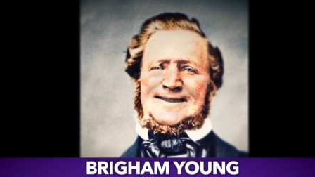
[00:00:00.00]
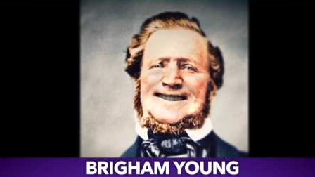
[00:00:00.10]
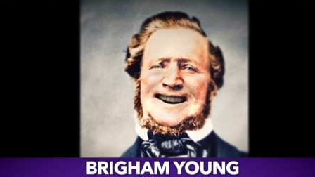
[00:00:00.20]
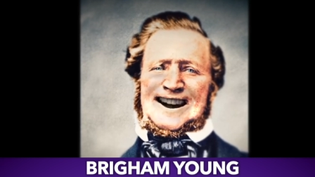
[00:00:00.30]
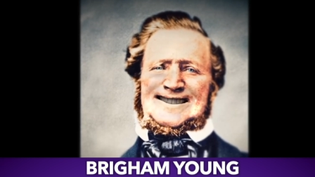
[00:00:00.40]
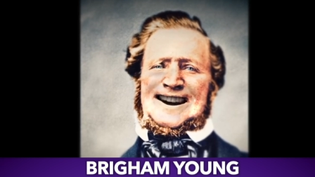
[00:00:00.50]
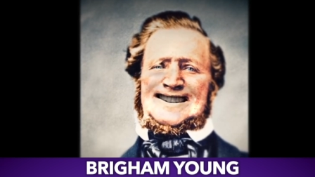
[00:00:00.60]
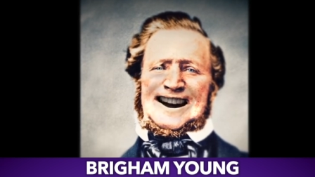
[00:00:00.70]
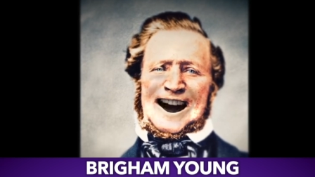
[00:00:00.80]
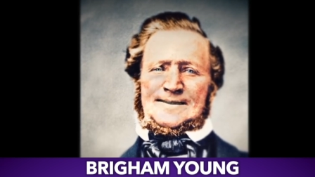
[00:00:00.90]
you just said
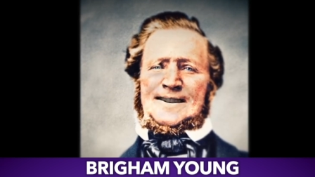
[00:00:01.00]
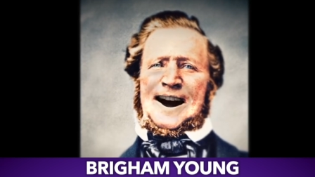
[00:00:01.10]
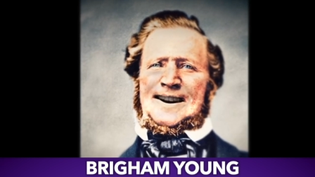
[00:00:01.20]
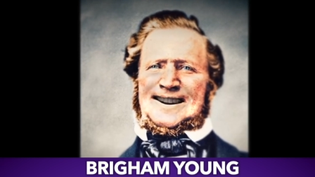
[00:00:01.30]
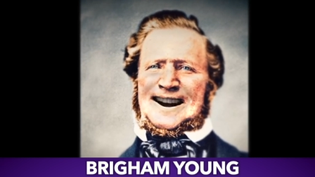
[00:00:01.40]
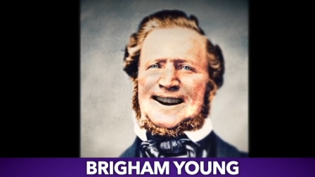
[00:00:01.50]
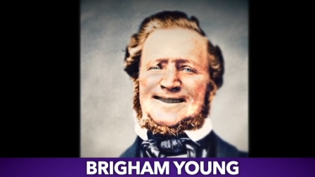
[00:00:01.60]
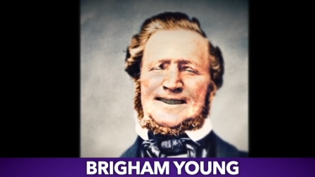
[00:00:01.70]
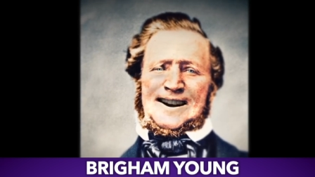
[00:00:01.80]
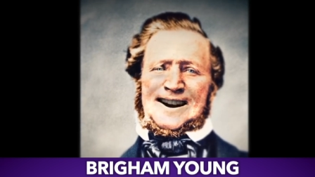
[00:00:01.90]
that the
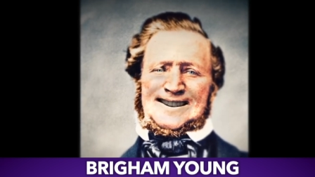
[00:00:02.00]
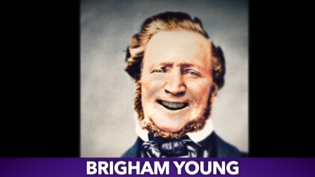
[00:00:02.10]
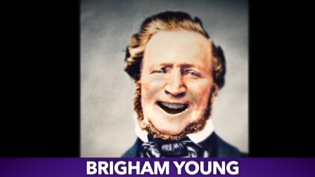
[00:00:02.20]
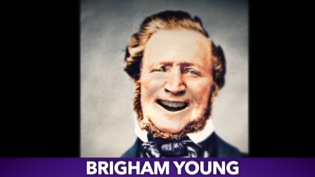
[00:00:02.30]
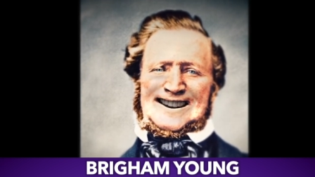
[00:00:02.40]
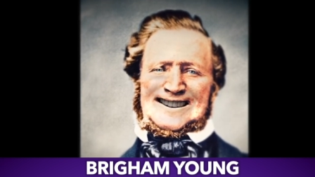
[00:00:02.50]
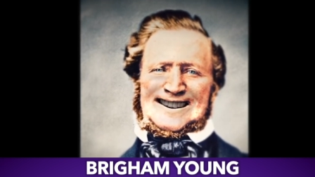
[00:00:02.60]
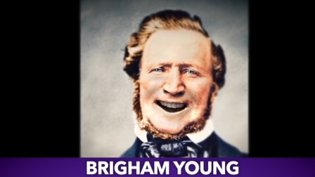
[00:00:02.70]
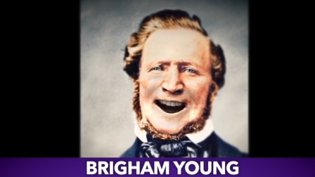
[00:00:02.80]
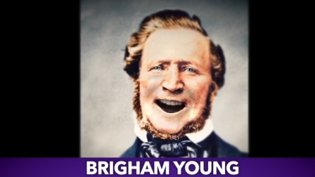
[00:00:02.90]
FLDS church
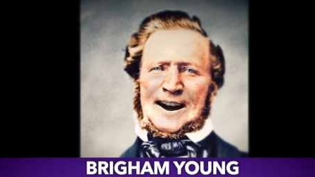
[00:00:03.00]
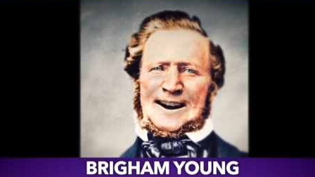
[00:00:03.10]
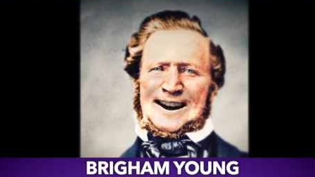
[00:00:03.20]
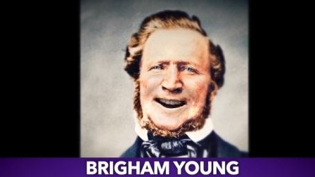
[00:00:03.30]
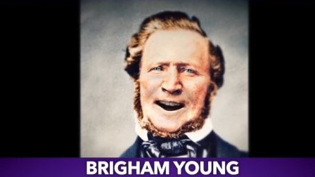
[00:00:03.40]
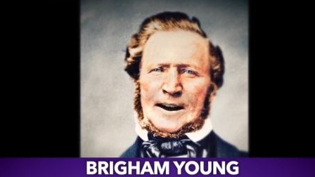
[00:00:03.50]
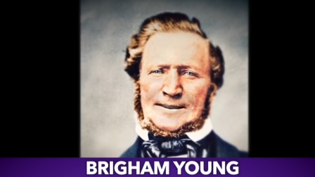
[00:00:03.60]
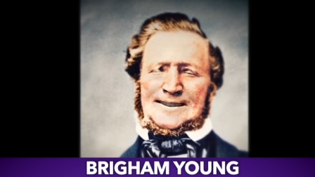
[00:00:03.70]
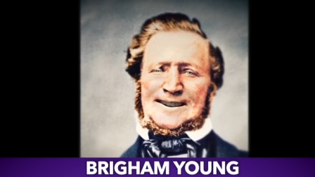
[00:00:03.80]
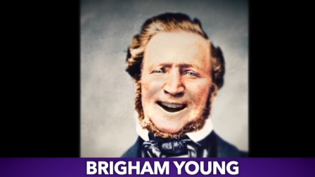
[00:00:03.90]
has a healthy
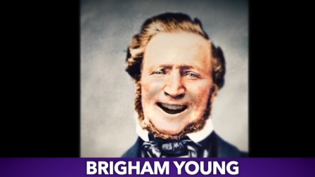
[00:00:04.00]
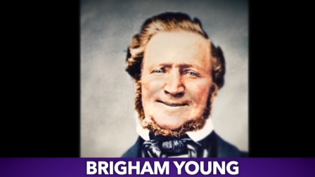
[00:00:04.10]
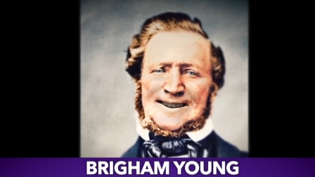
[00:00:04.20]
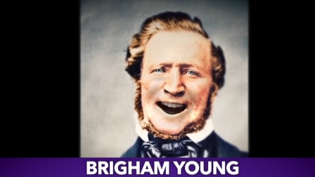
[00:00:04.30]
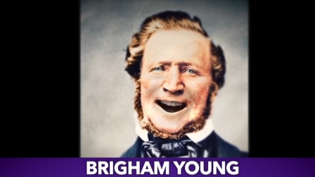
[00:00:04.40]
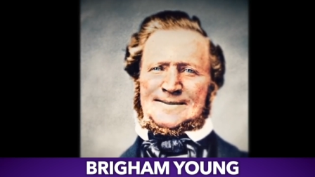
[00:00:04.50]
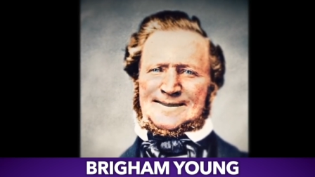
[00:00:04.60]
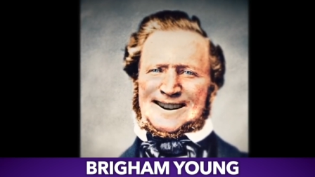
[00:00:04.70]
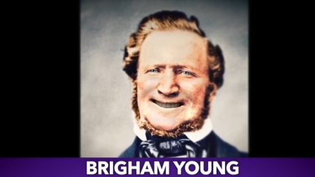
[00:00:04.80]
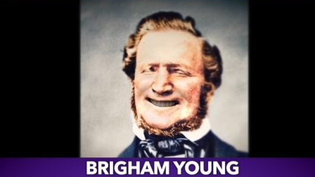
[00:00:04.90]
culture and
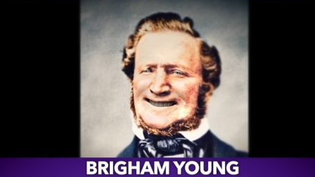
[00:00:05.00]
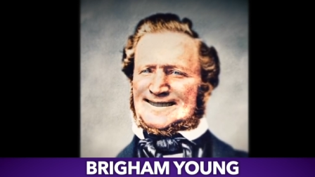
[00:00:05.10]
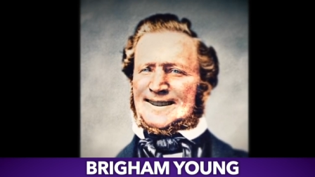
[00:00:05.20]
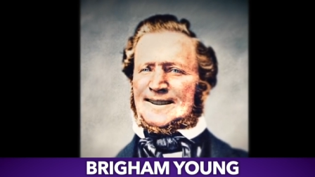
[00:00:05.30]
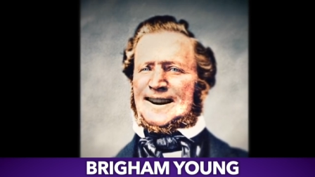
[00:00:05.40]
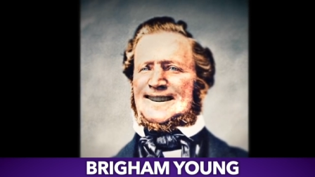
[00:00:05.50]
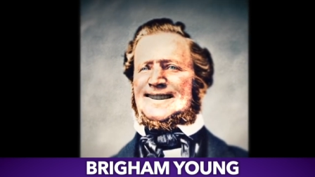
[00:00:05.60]
environment. You know.